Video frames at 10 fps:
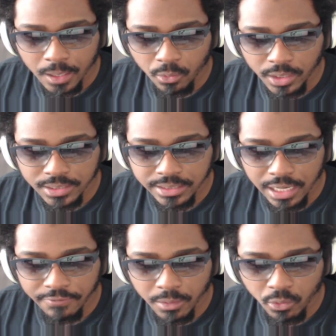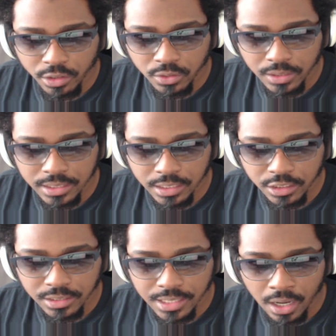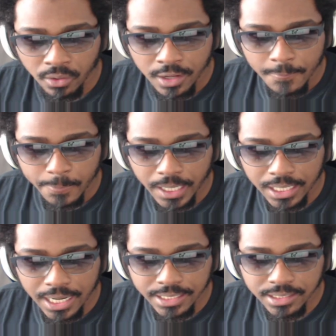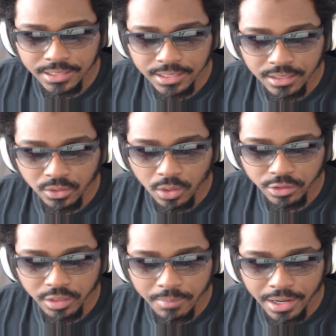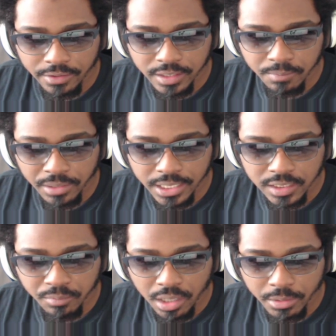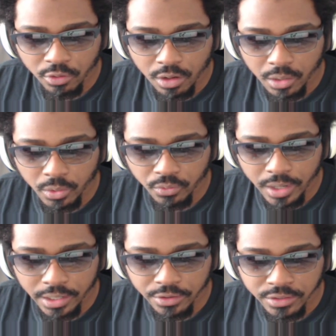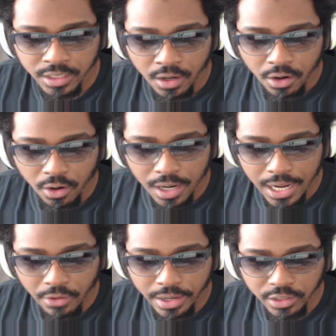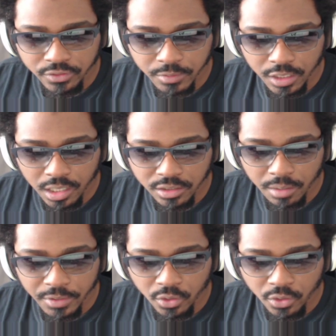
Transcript: What, save them? Weren't you listening just now? That guy's an assistant squadron commander. The place is probably crawling with rankers or high rankers from Jahaz army.